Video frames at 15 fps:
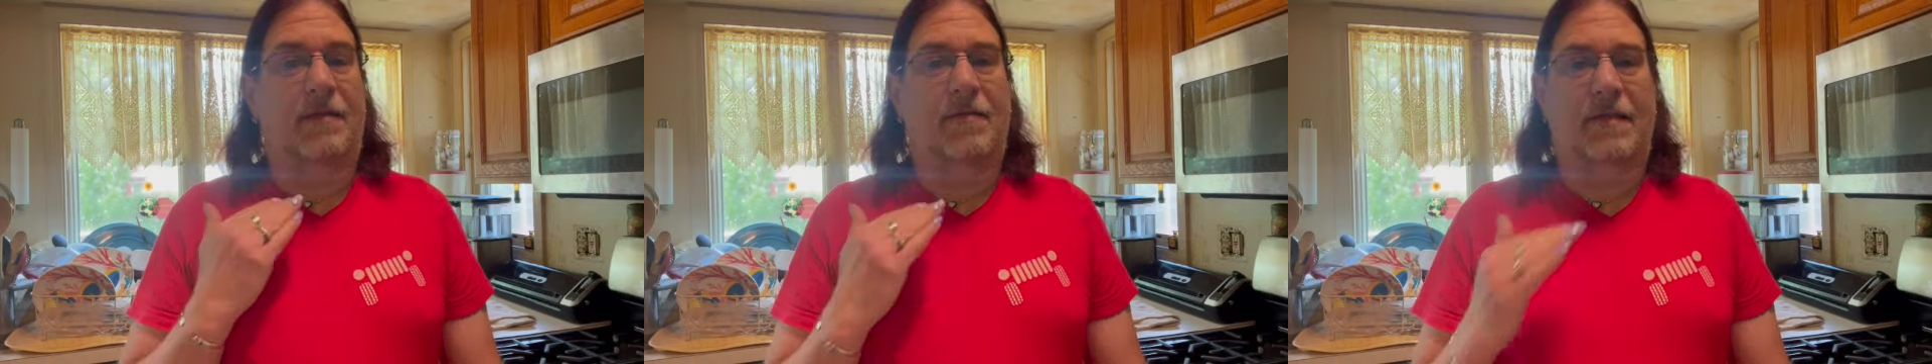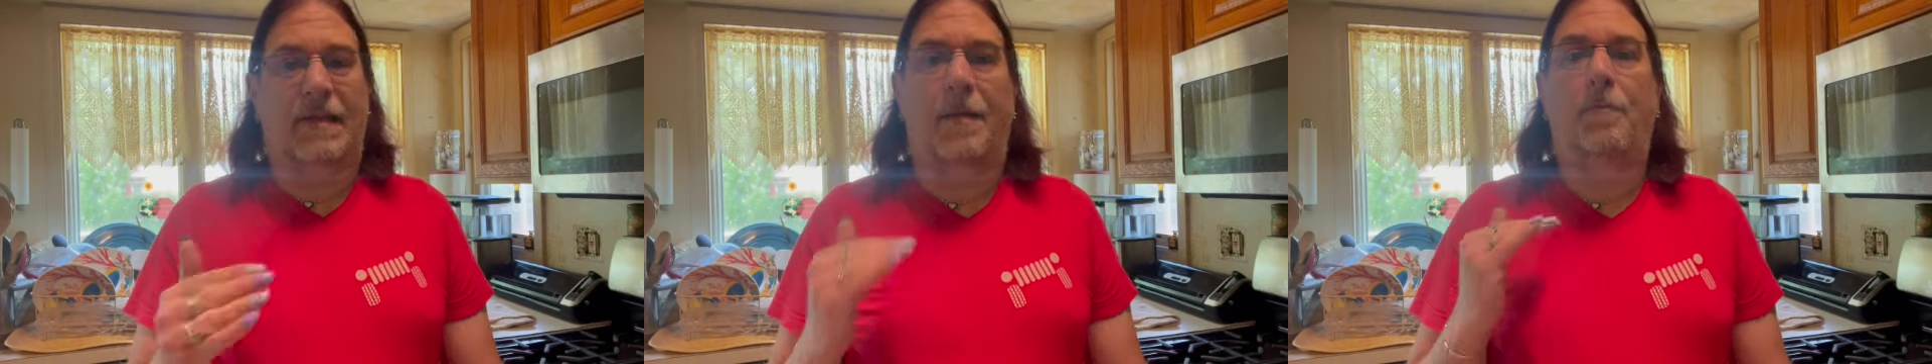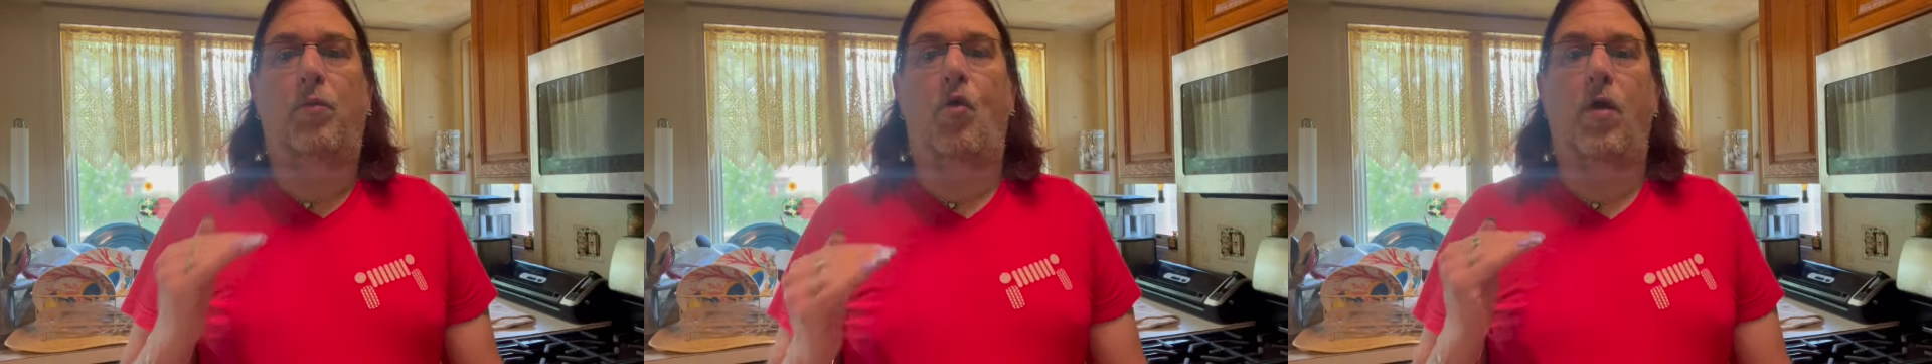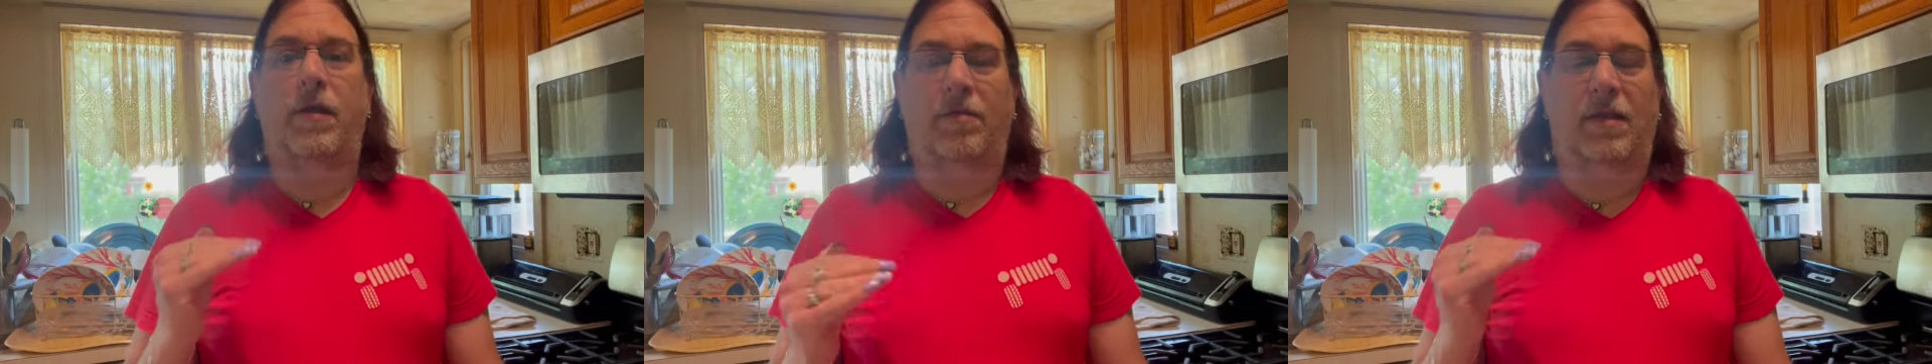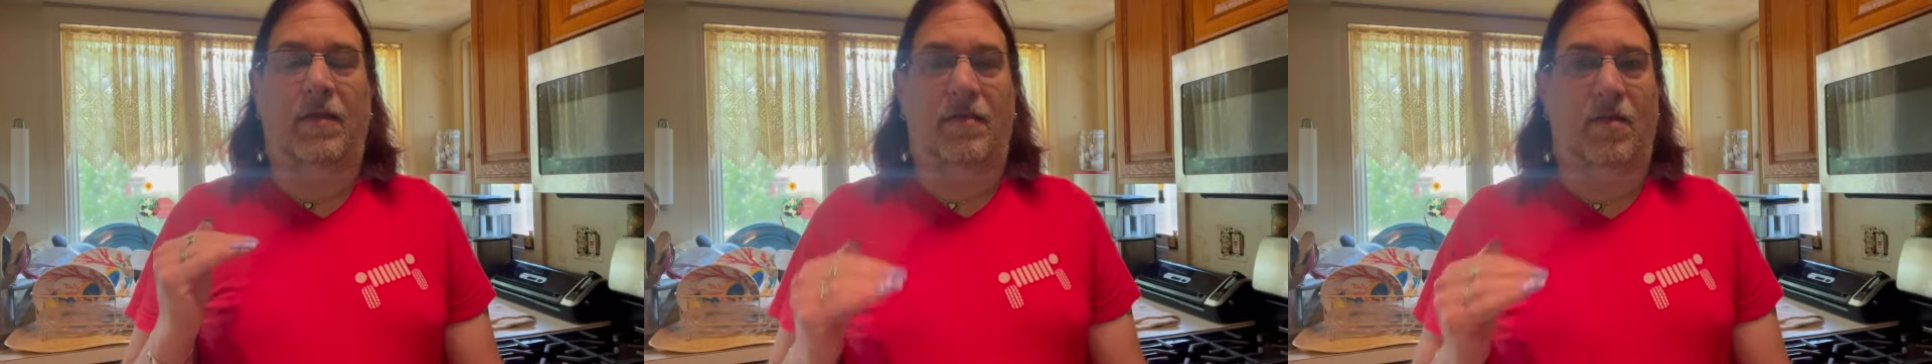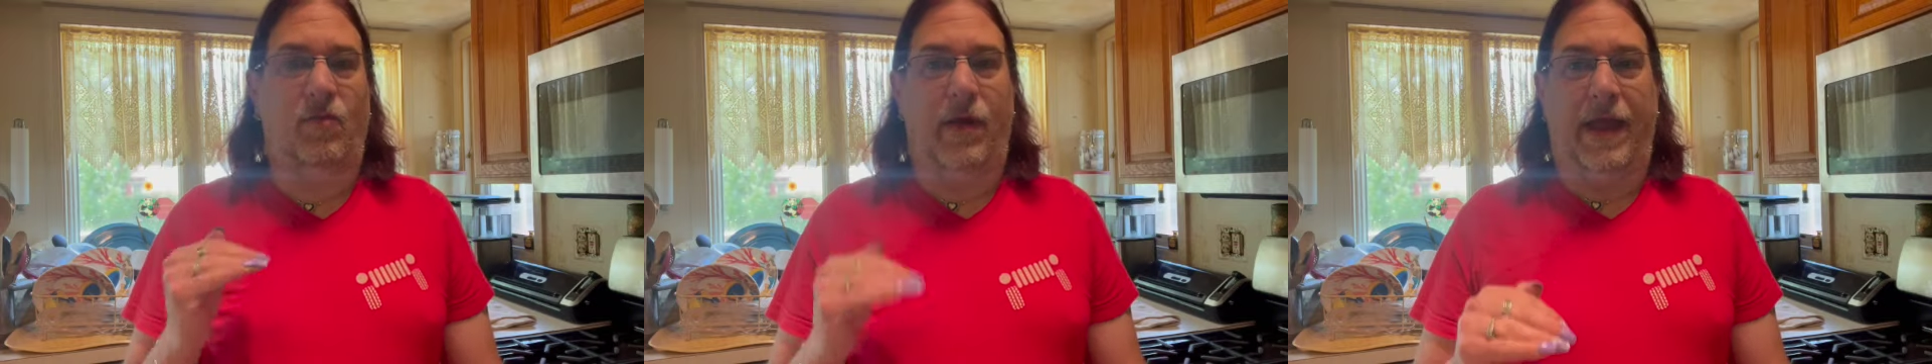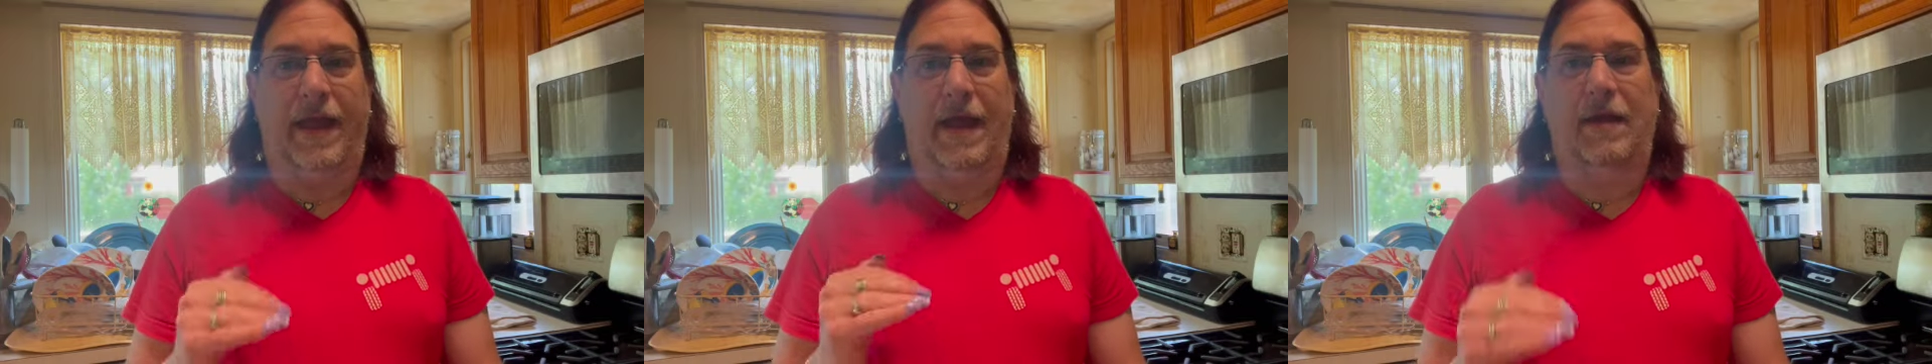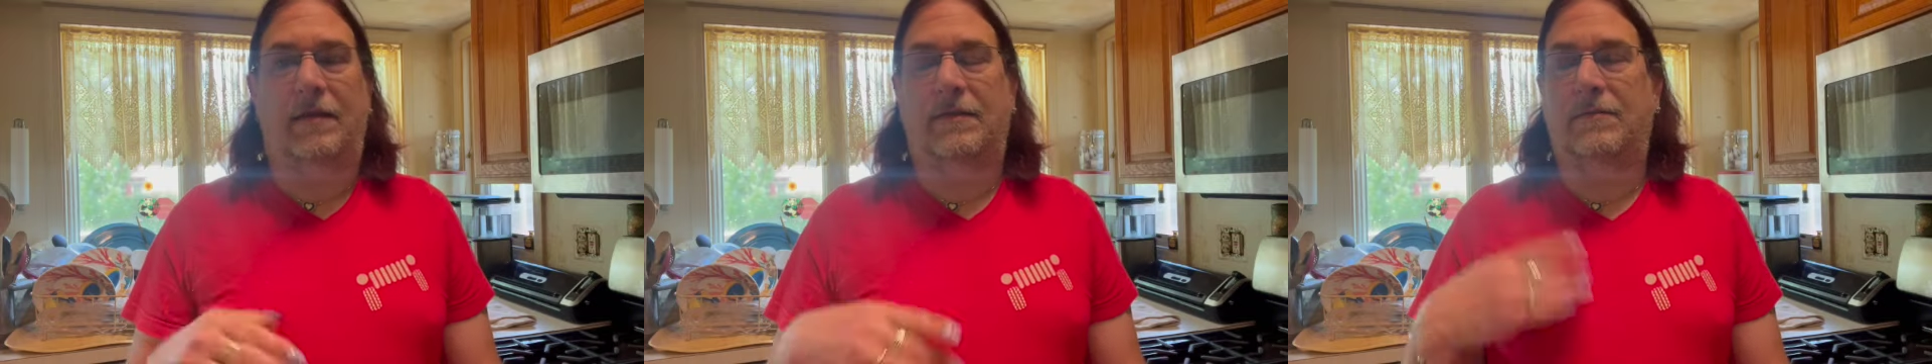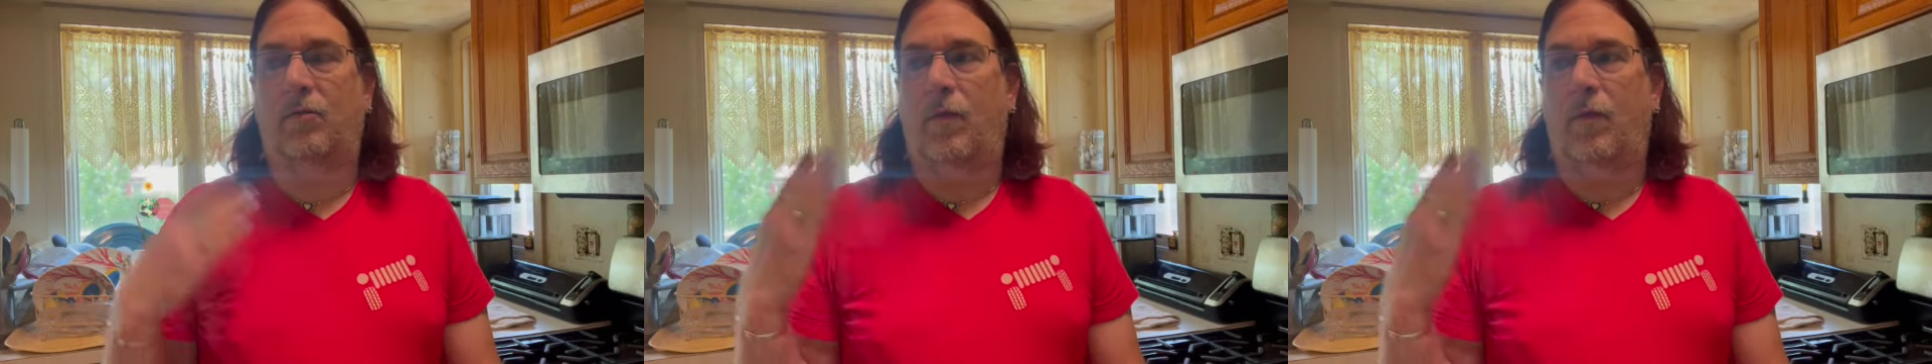at some point this weekend,